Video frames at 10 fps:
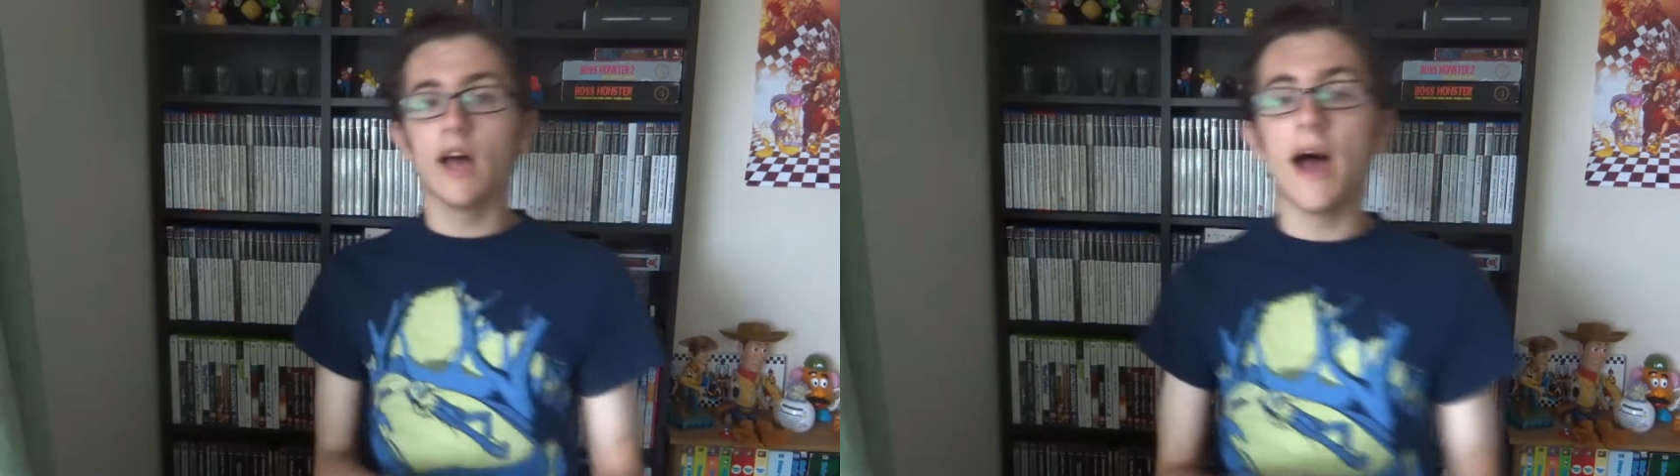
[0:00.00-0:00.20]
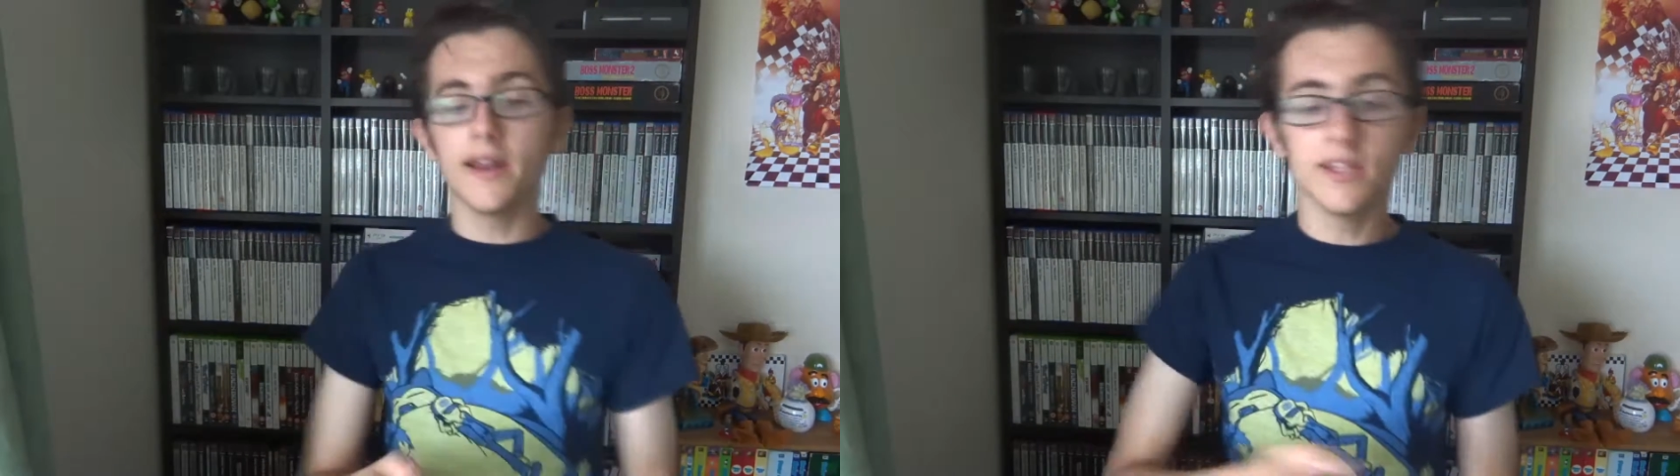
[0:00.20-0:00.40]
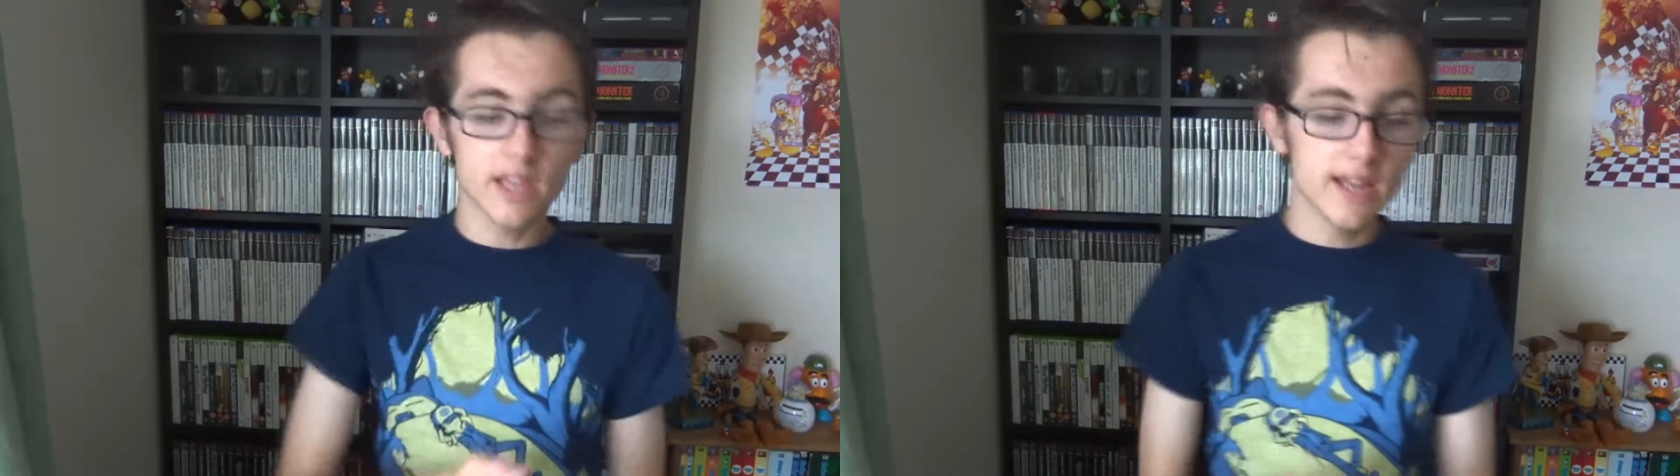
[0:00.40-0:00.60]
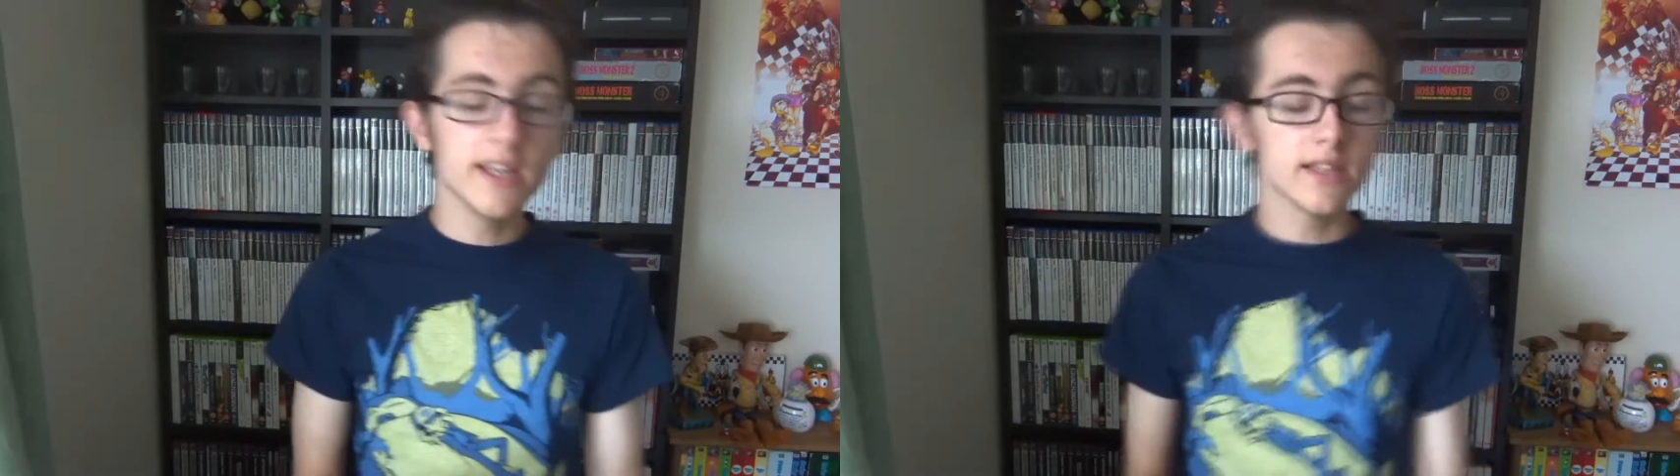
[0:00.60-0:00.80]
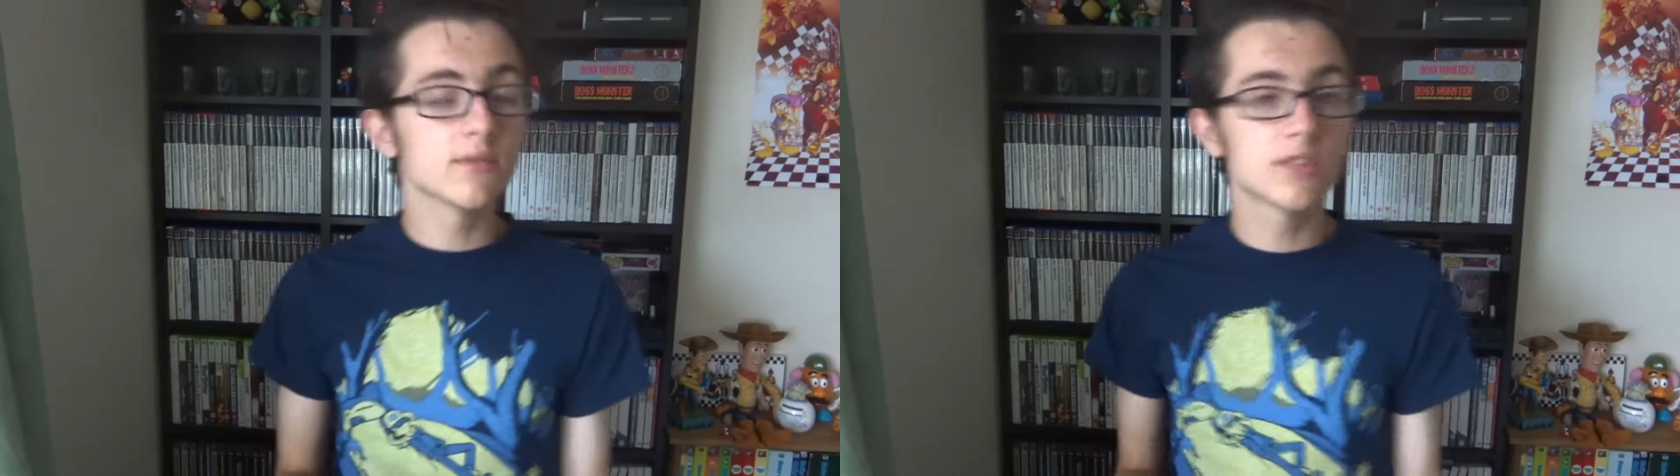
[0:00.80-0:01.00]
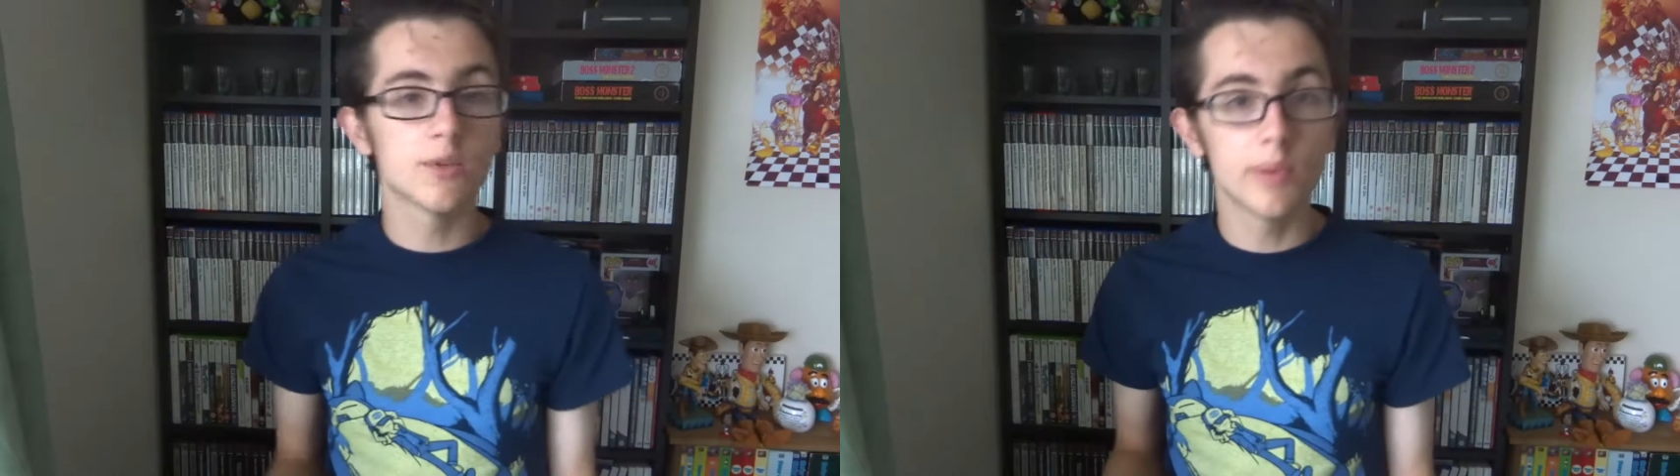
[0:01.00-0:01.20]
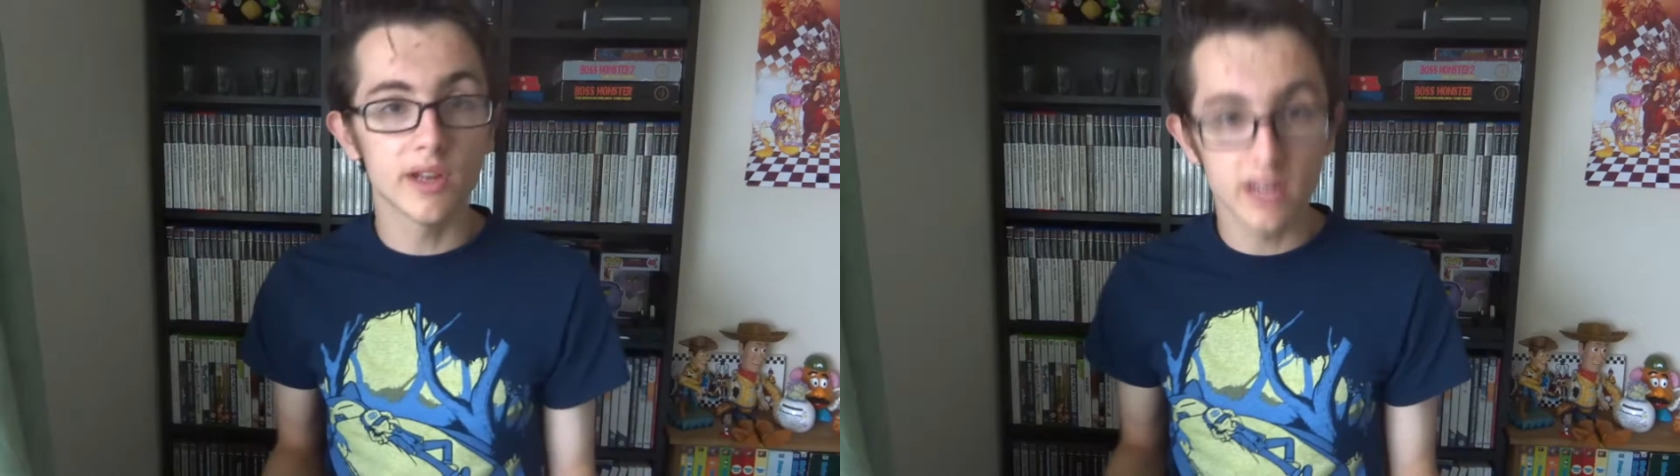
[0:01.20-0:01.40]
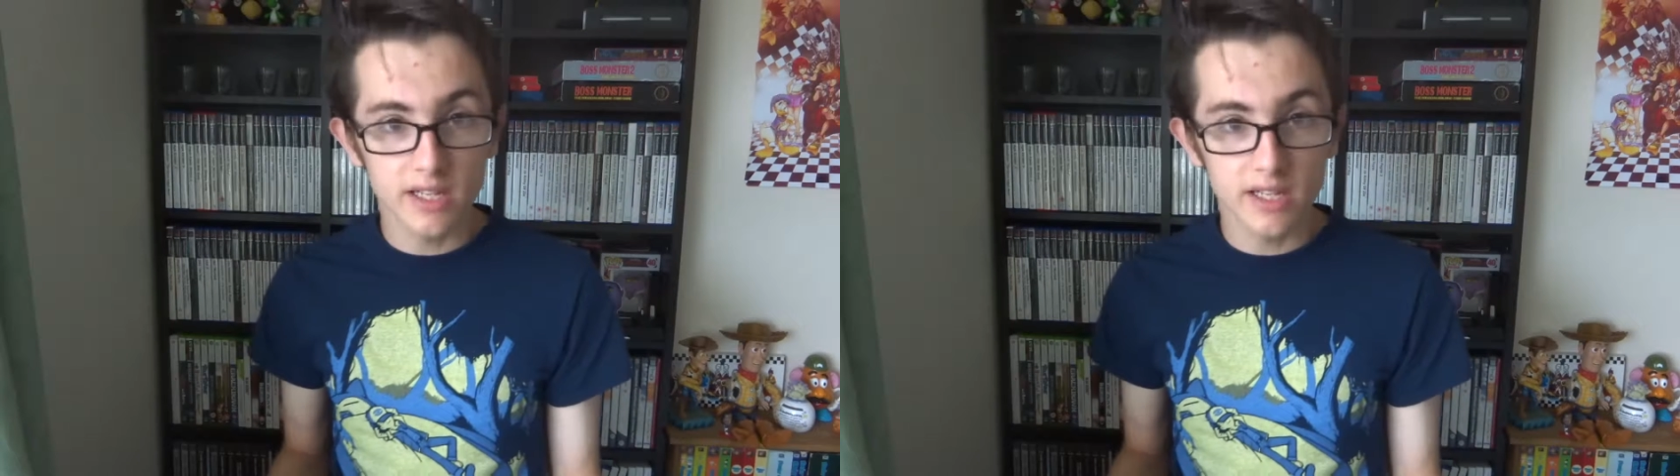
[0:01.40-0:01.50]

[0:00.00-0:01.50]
and to put